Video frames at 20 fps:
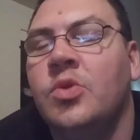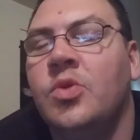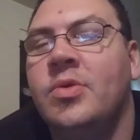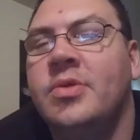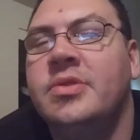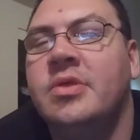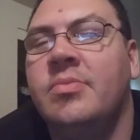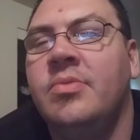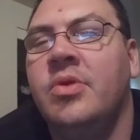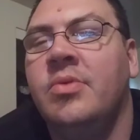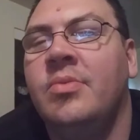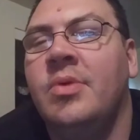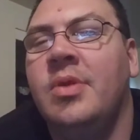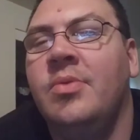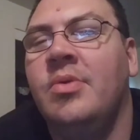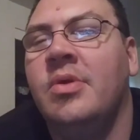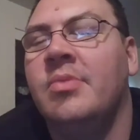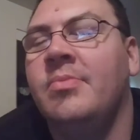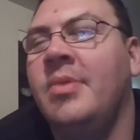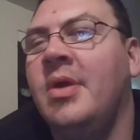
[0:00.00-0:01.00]
what's up
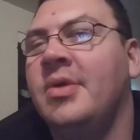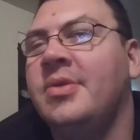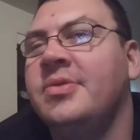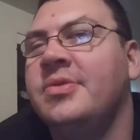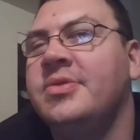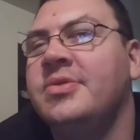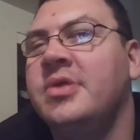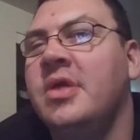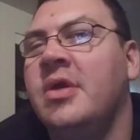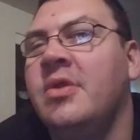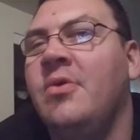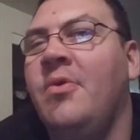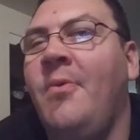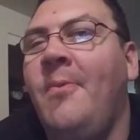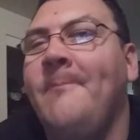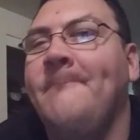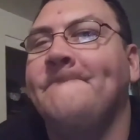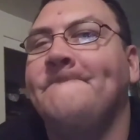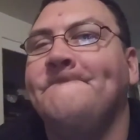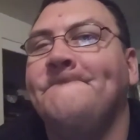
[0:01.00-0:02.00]
everybody welcome back to the channel
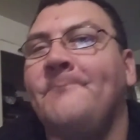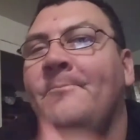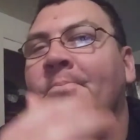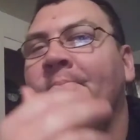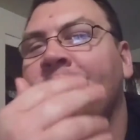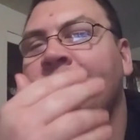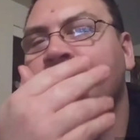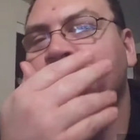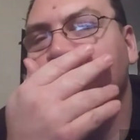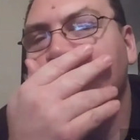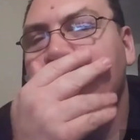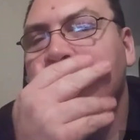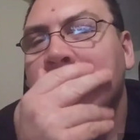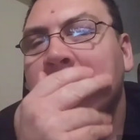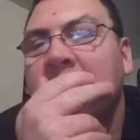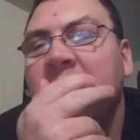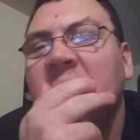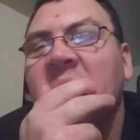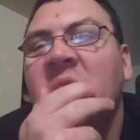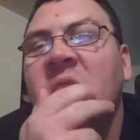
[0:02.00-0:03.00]

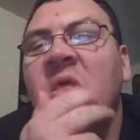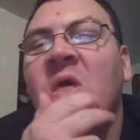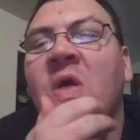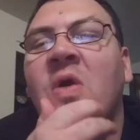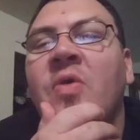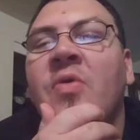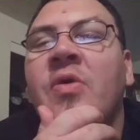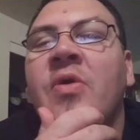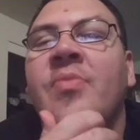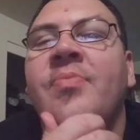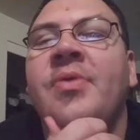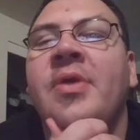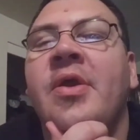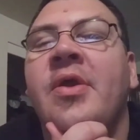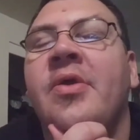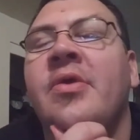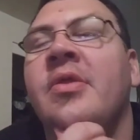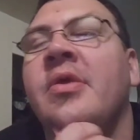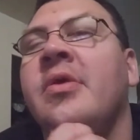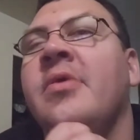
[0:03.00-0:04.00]
so
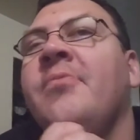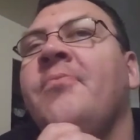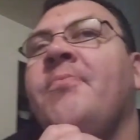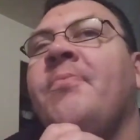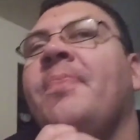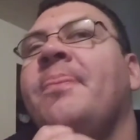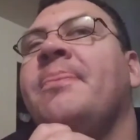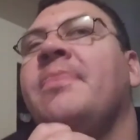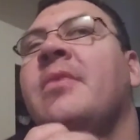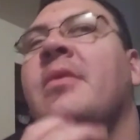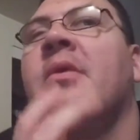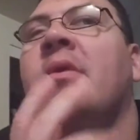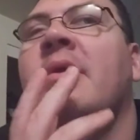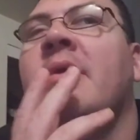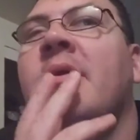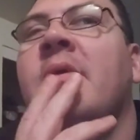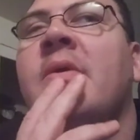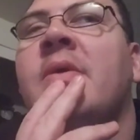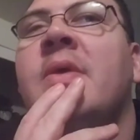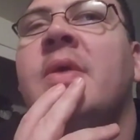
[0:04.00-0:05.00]
apparently
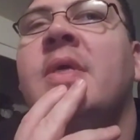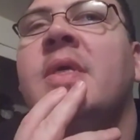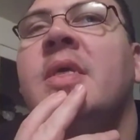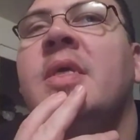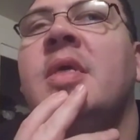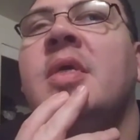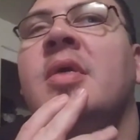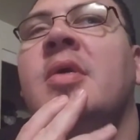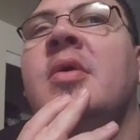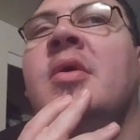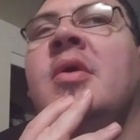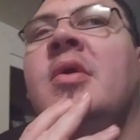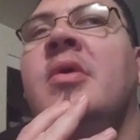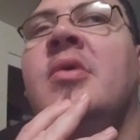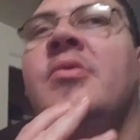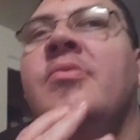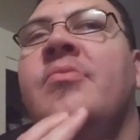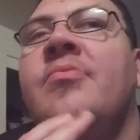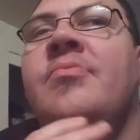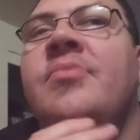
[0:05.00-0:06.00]

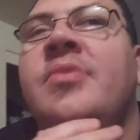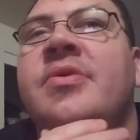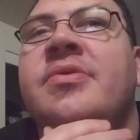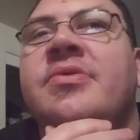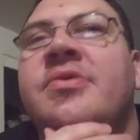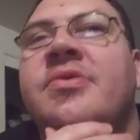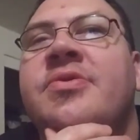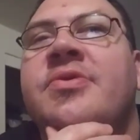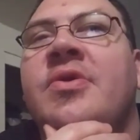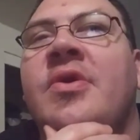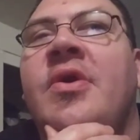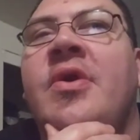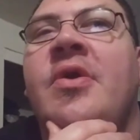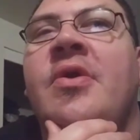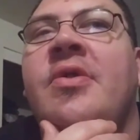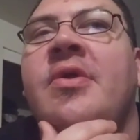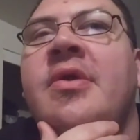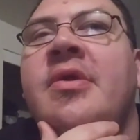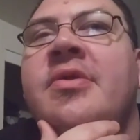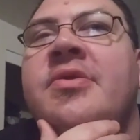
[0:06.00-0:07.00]
uh, mr
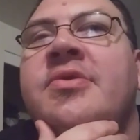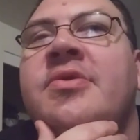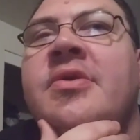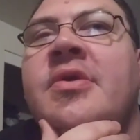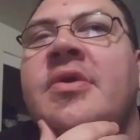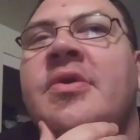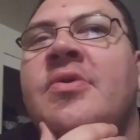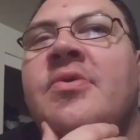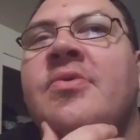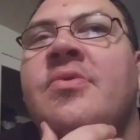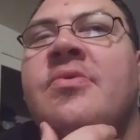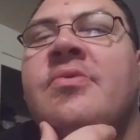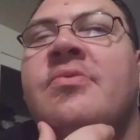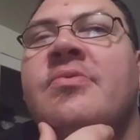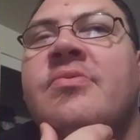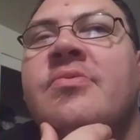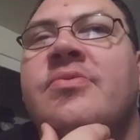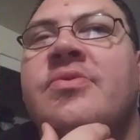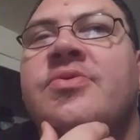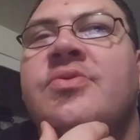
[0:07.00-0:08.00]
charlie chill
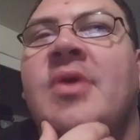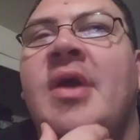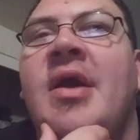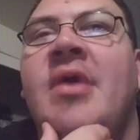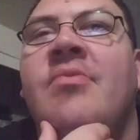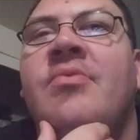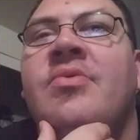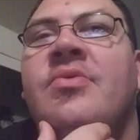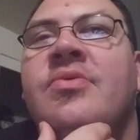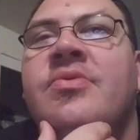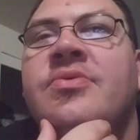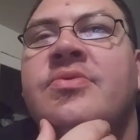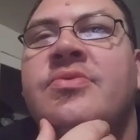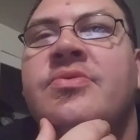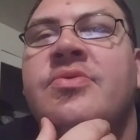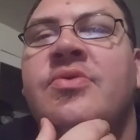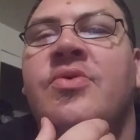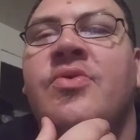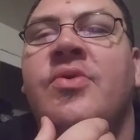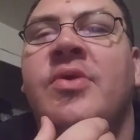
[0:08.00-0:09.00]
travelz
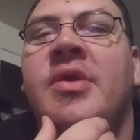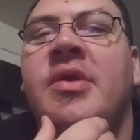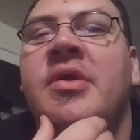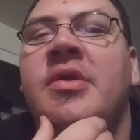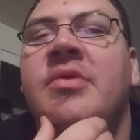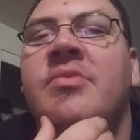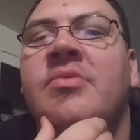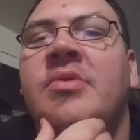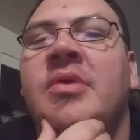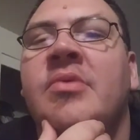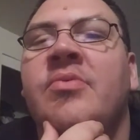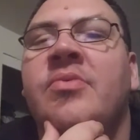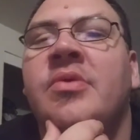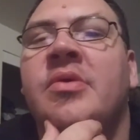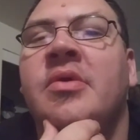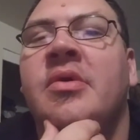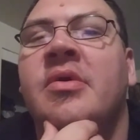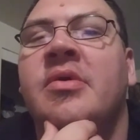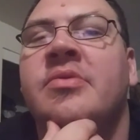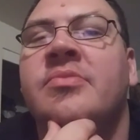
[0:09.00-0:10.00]
green whatever he
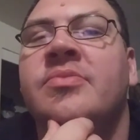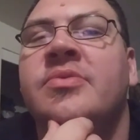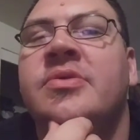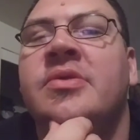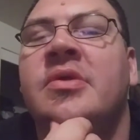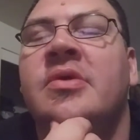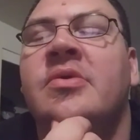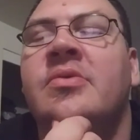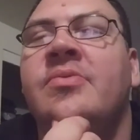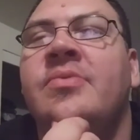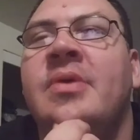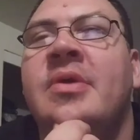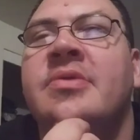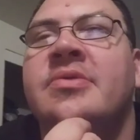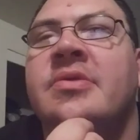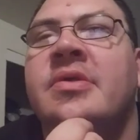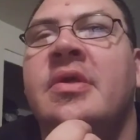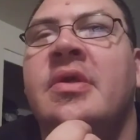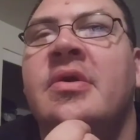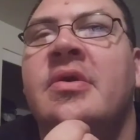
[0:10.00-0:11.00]
calls himself
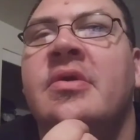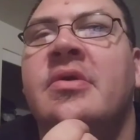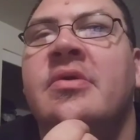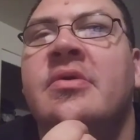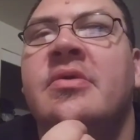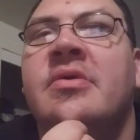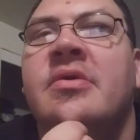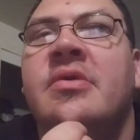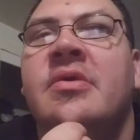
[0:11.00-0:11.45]
has a uh,